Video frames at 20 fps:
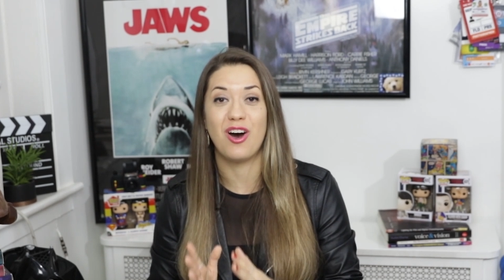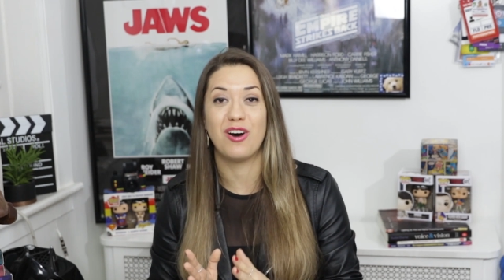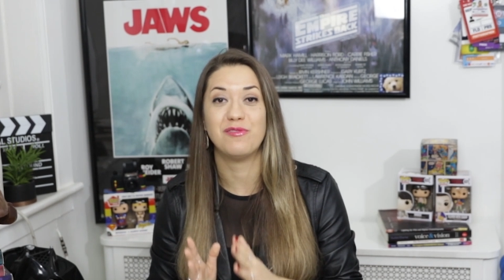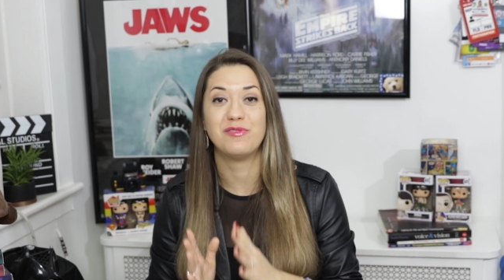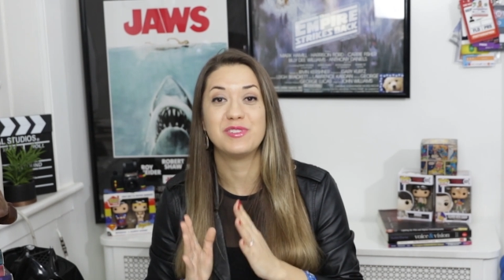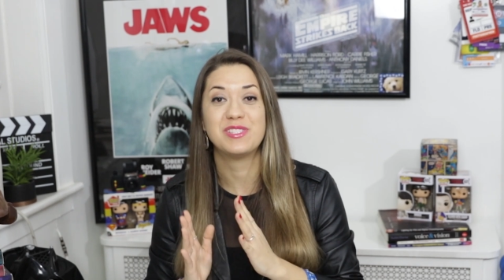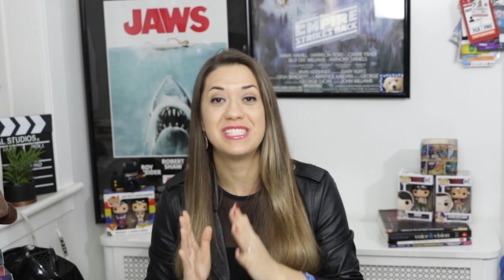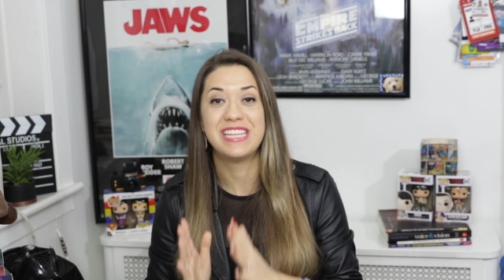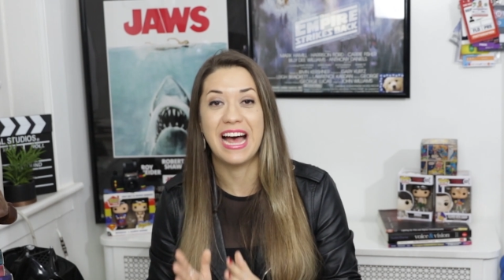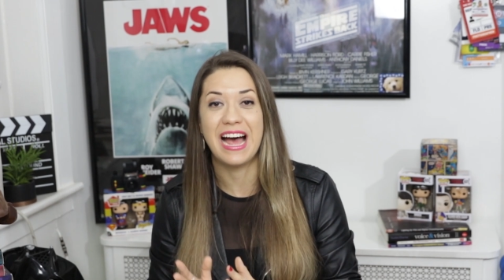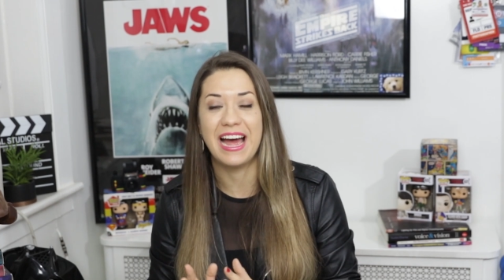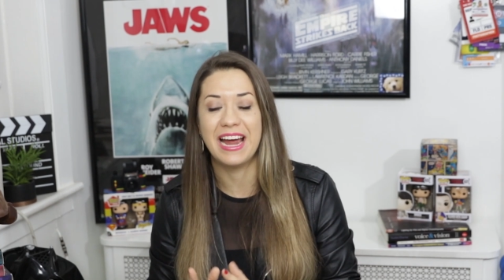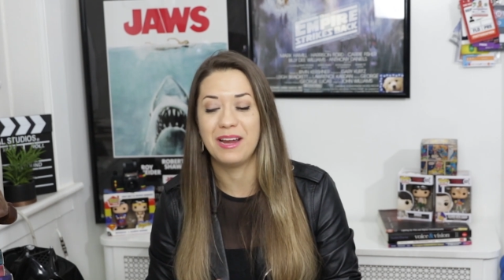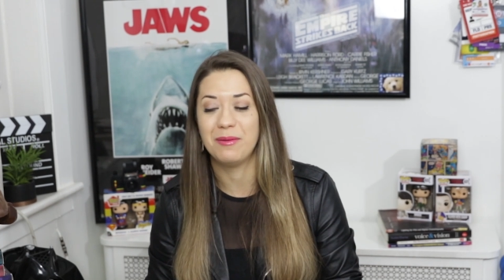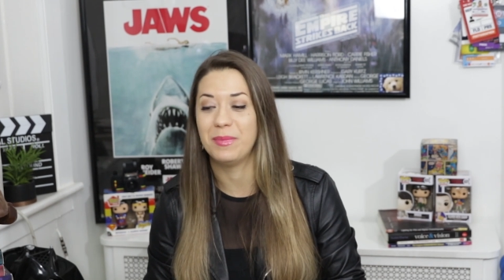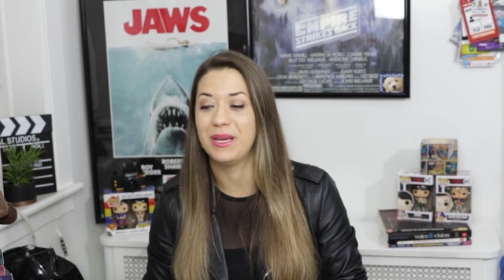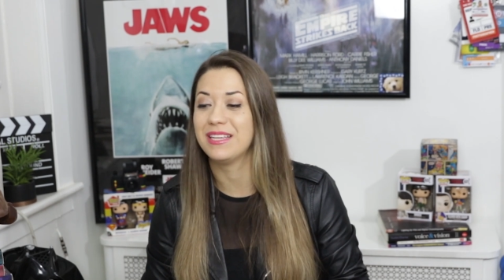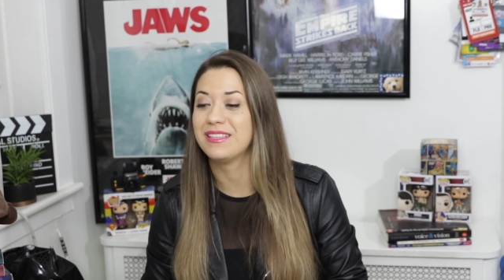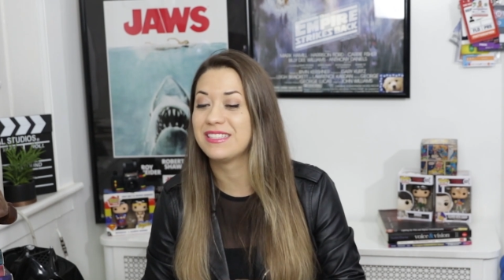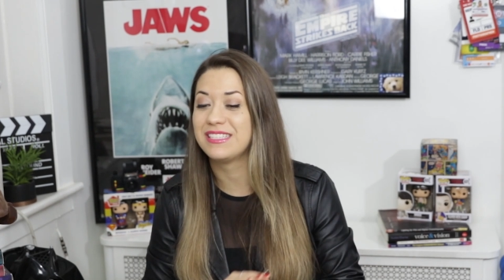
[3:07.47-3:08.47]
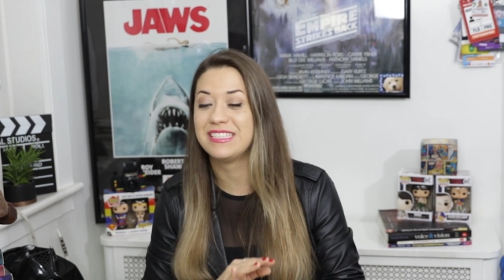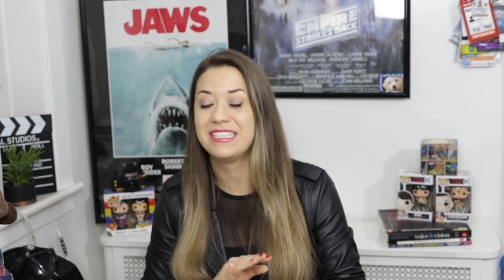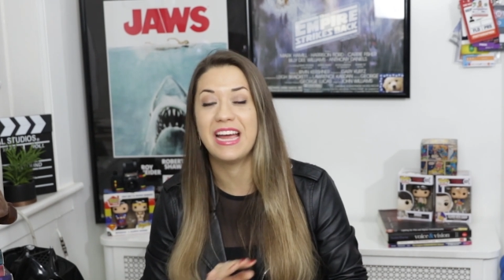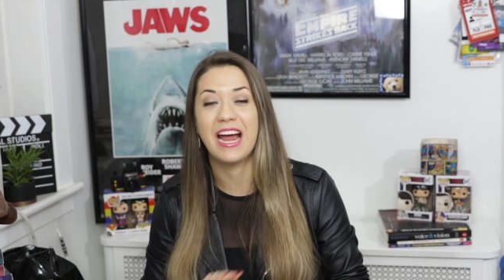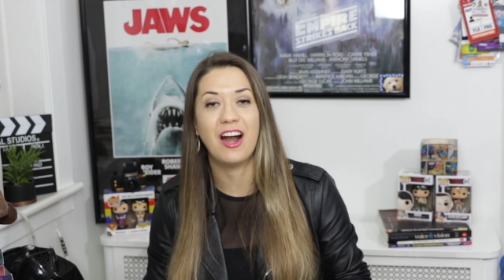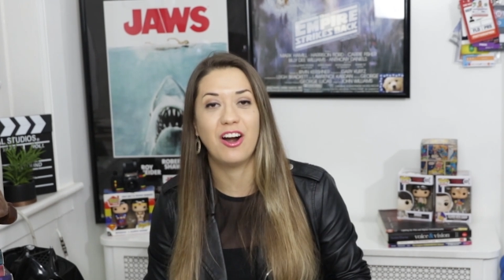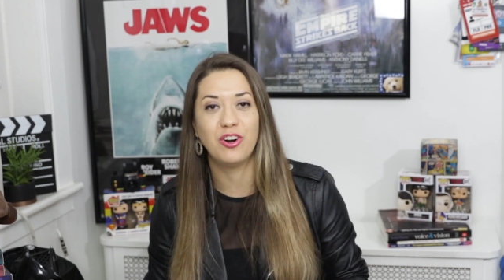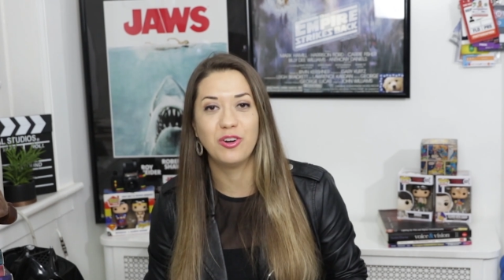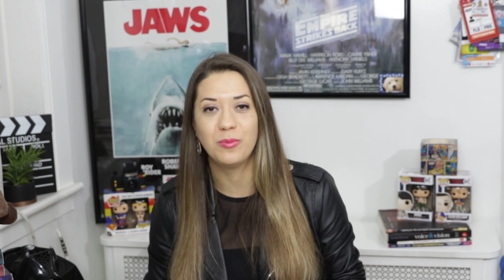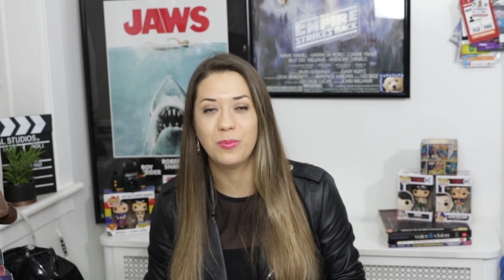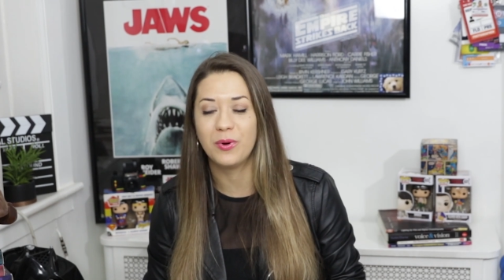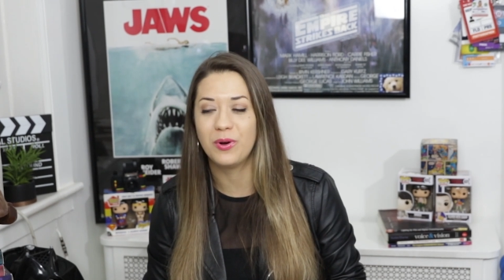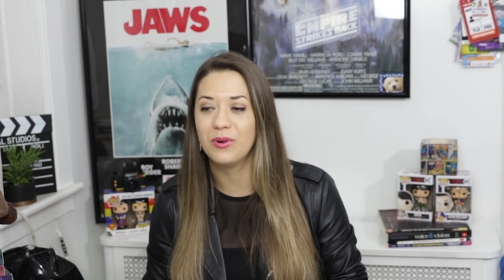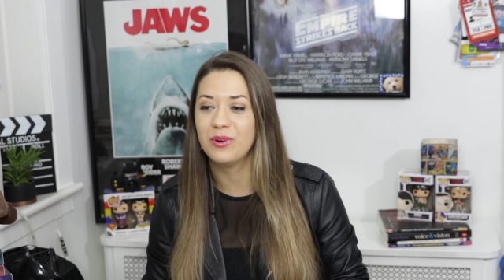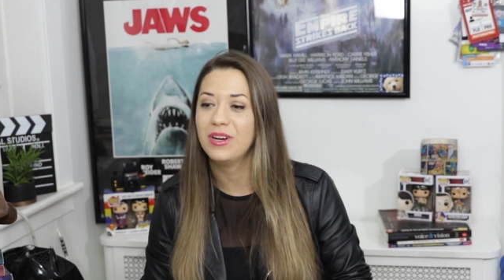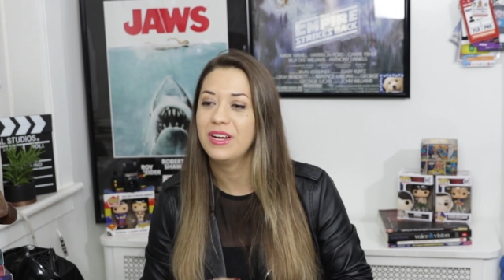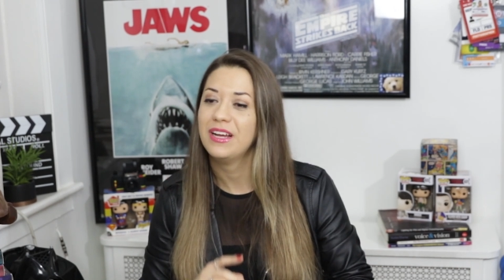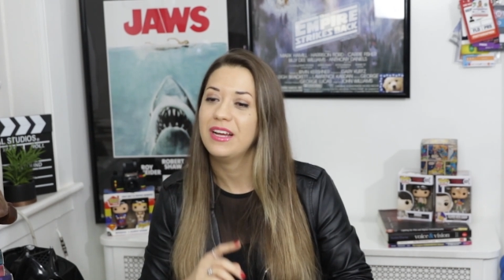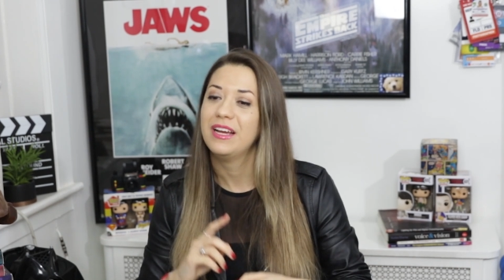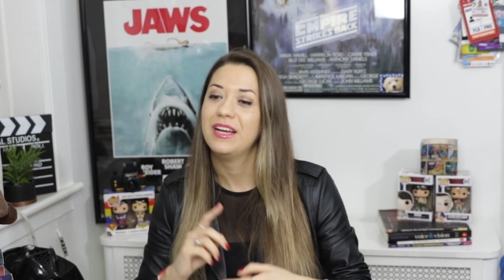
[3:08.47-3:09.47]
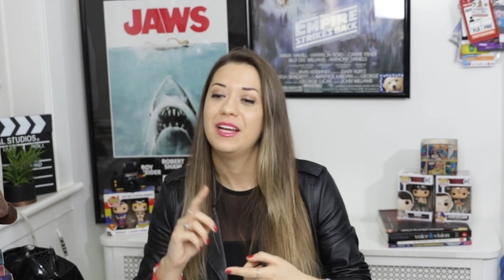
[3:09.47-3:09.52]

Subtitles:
of time. It's terrible,